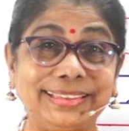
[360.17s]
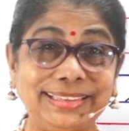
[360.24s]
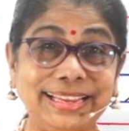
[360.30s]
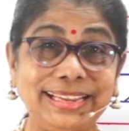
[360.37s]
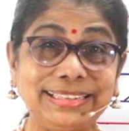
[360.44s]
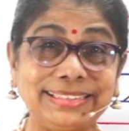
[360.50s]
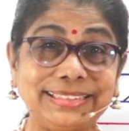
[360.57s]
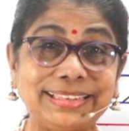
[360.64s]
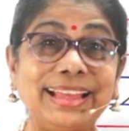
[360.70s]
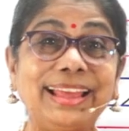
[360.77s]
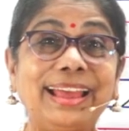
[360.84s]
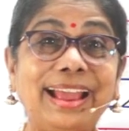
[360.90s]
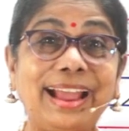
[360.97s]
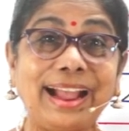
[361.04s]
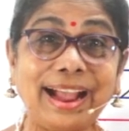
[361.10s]
Yes,
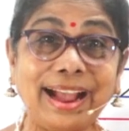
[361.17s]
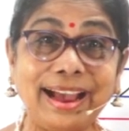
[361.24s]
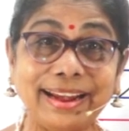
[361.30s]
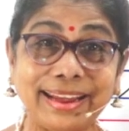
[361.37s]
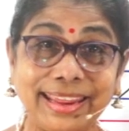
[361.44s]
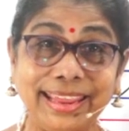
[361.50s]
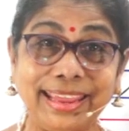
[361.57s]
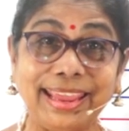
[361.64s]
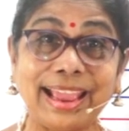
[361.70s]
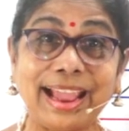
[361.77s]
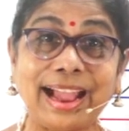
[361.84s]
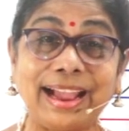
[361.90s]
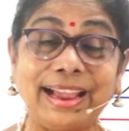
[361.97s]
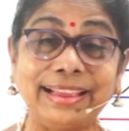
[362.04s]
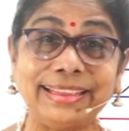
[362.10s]
R A
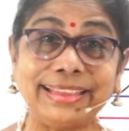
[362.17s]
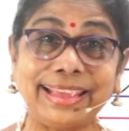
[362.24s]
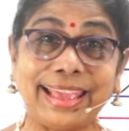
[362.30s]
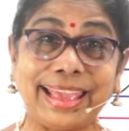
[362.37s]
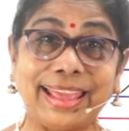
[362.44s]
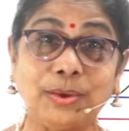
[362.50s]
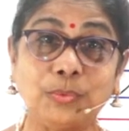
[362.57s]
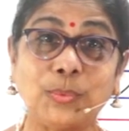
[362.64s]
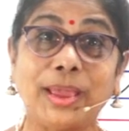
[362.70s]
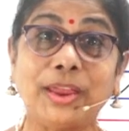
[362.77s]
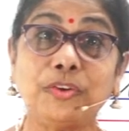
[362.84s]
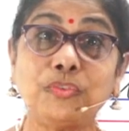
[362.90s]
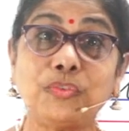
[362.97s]
I N Y,